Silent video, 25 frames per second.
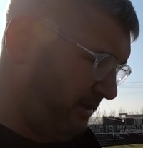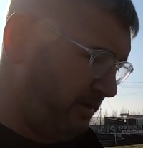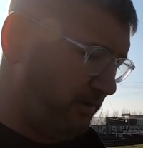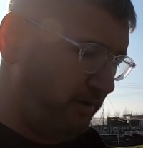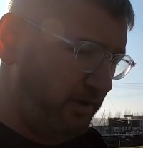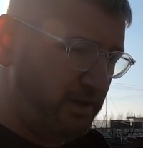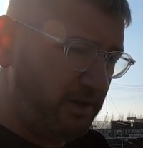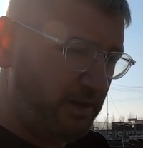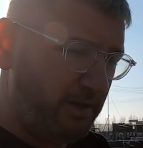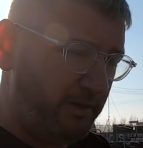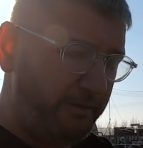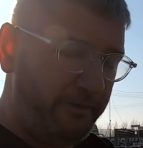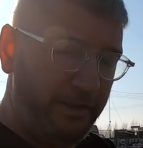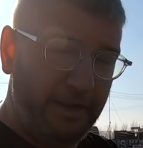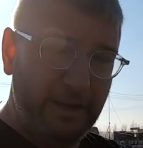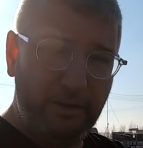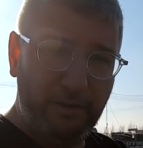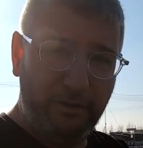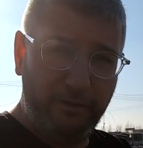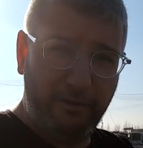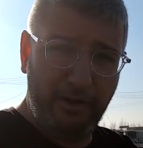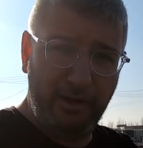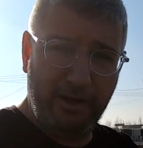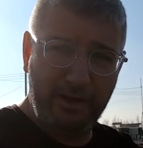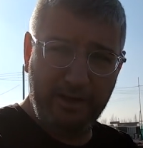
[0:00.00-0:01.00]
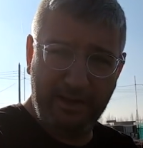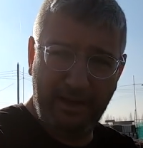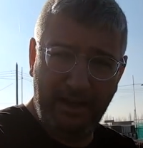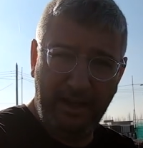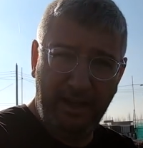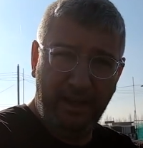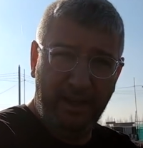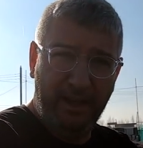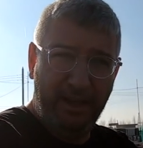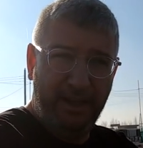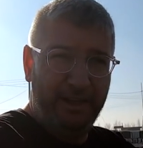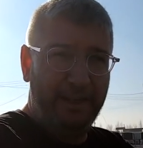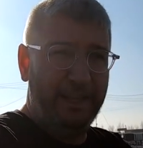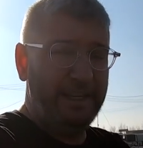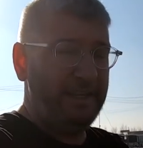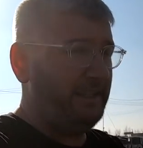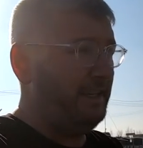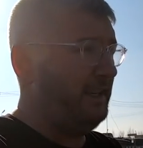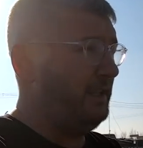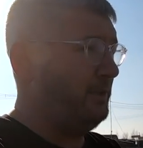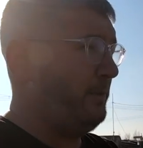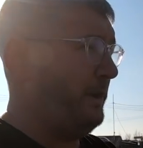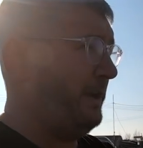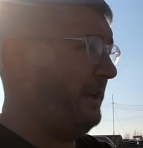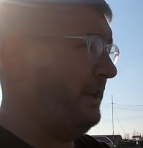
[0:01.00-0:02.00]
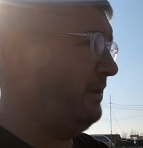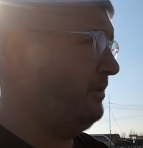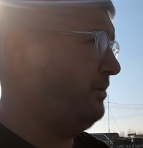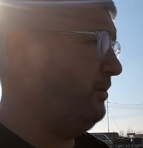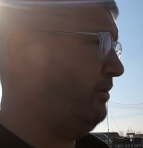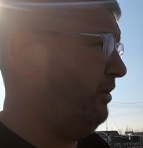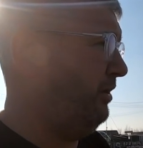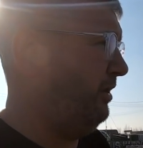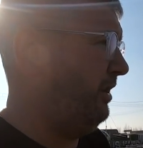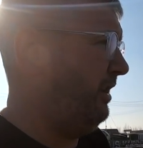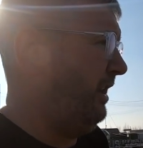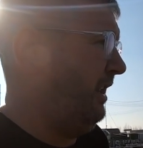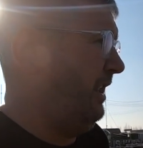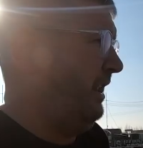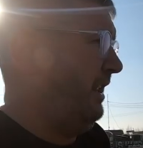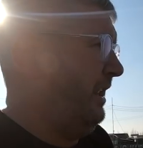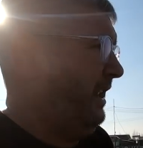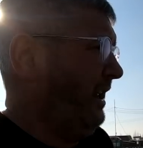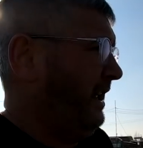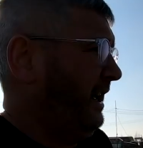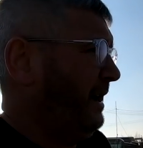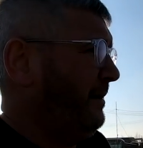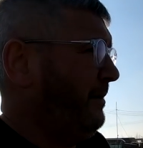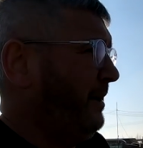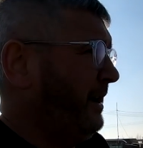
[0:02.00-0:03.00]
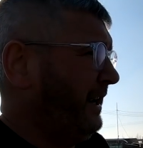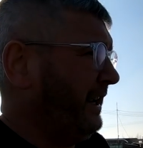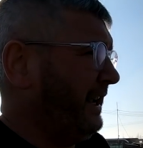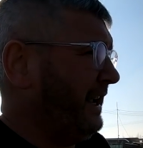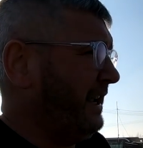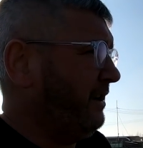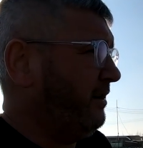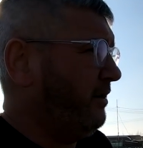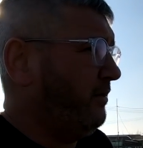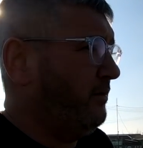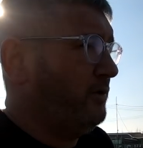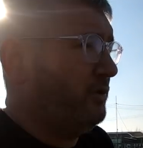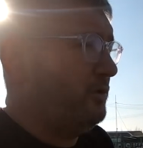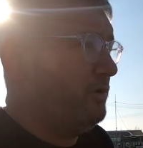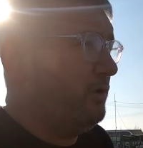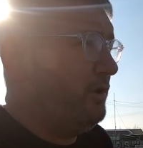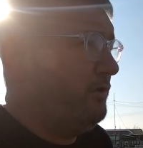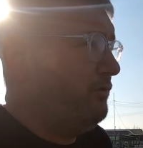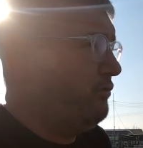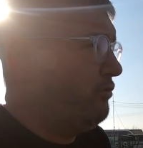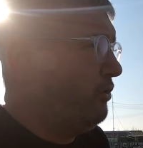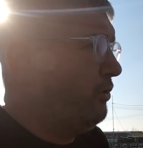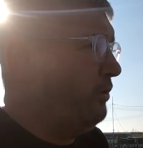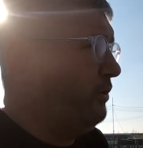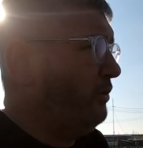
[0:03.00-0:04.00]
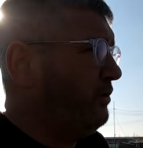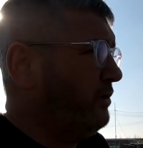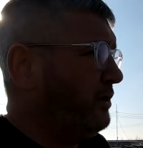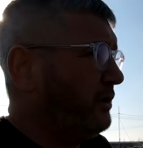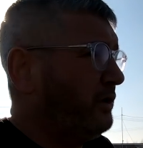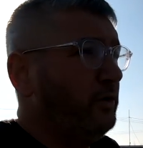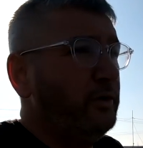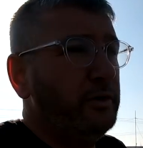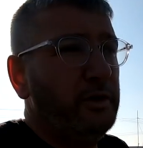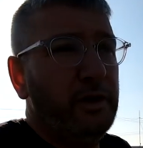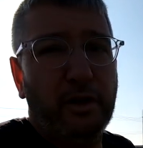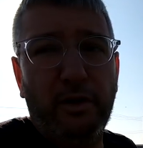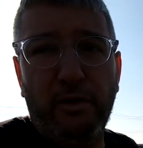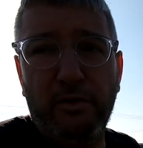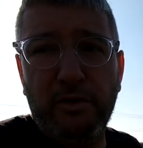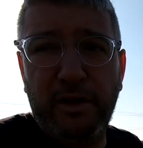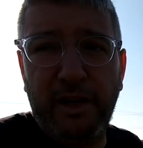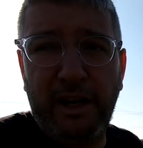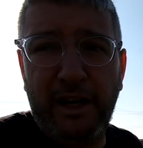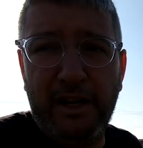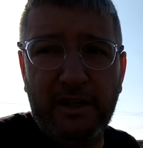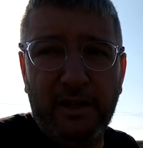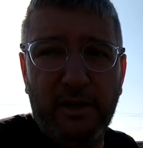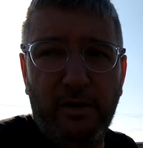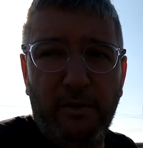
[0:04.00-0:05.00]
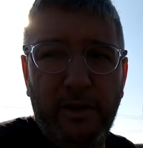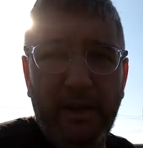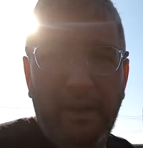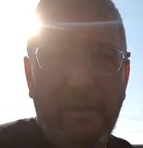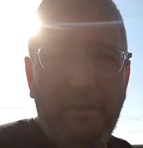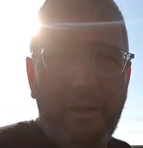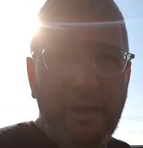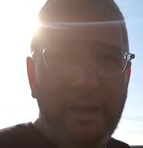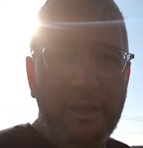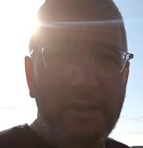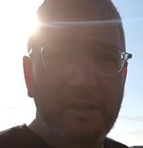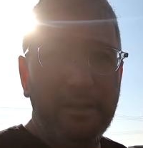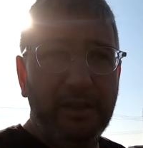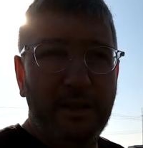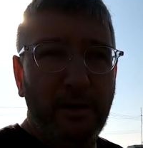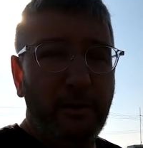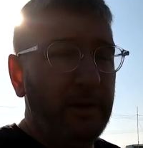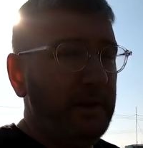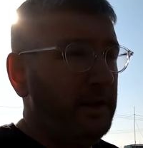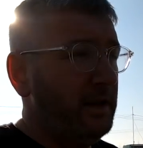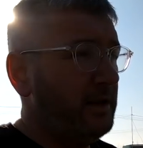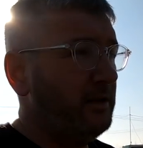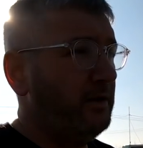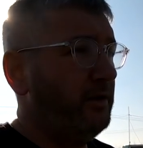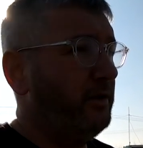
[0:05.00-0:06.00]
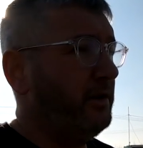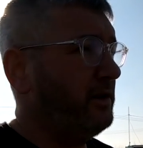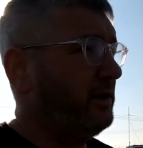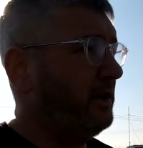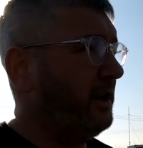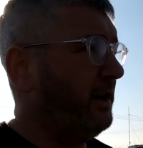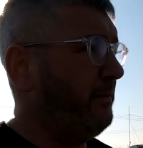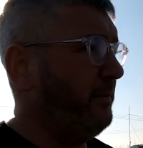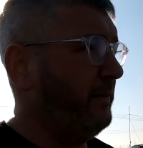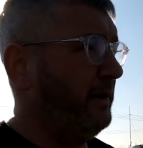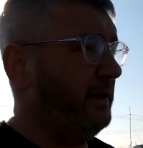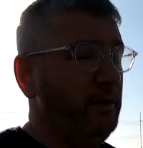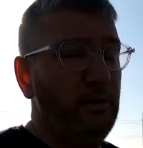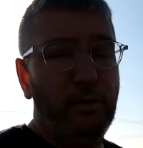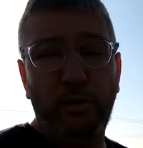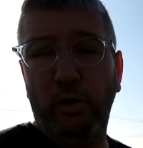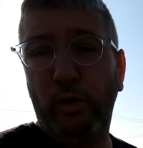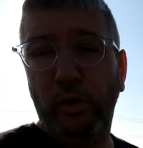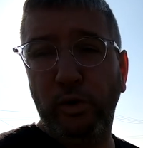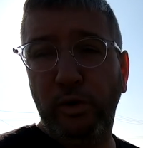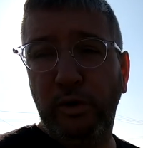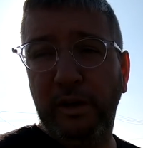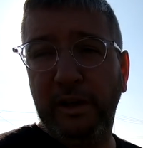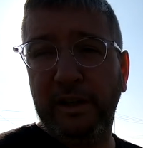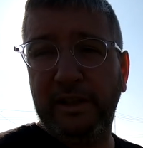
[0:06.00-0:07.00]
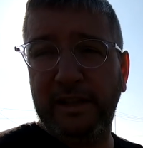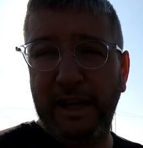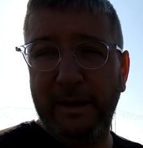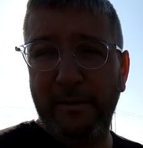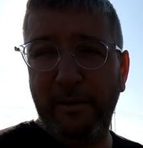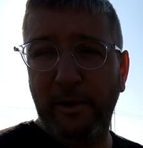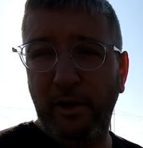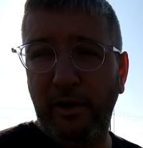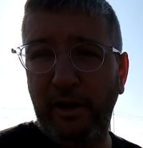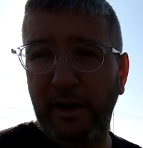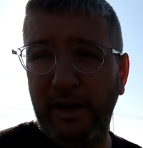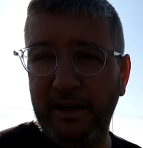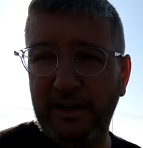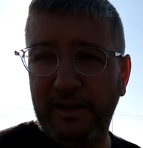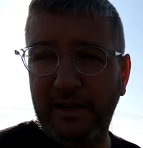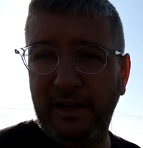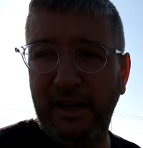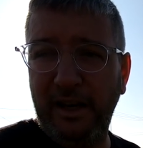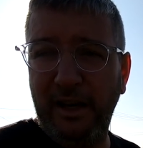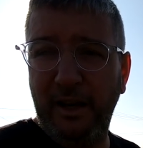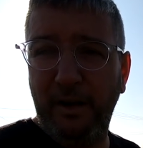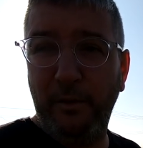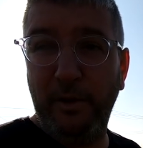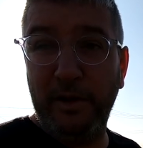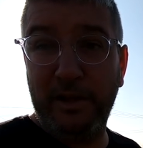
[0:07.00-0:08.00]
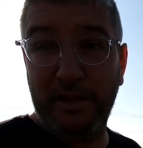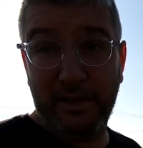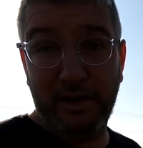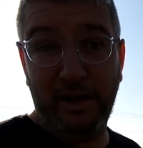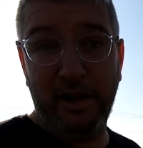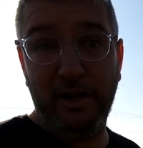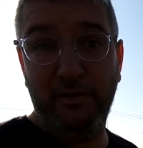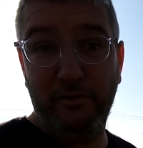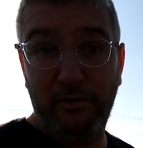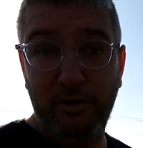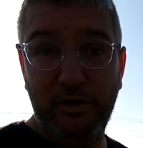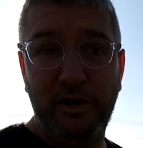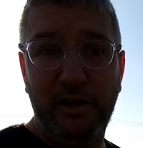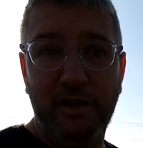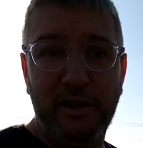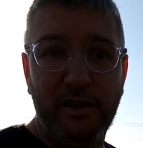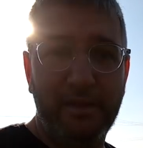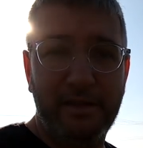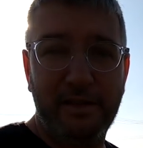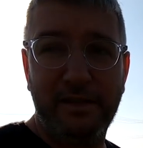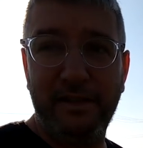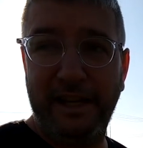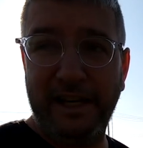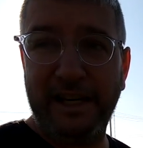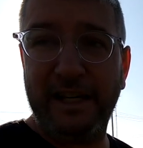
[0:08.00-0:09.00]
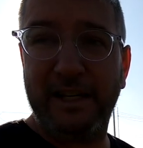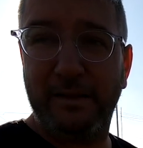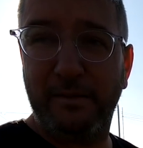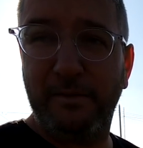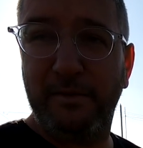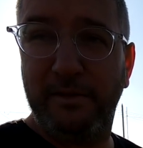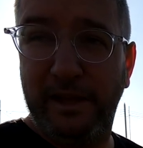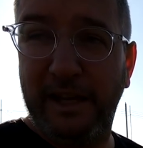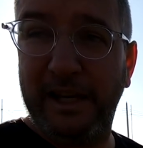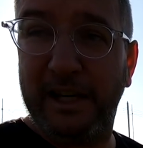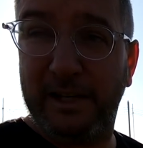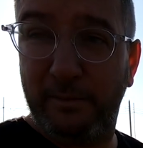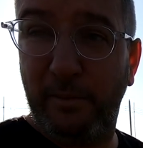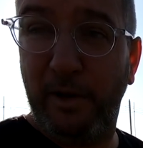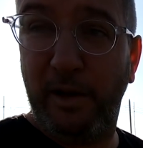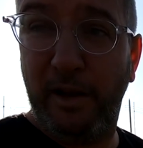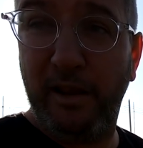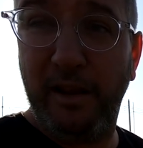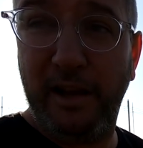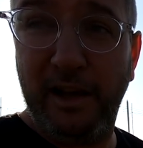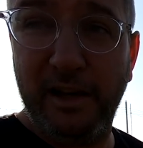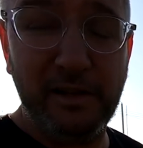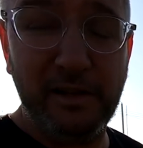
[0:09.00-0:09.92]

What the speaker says: the Scottish Cup final for us. 1922, him and a guy called John Rollo scored the goals against Cowan and Rangers to win the Scottish Cup, and the only time in our history, which is 100 years next month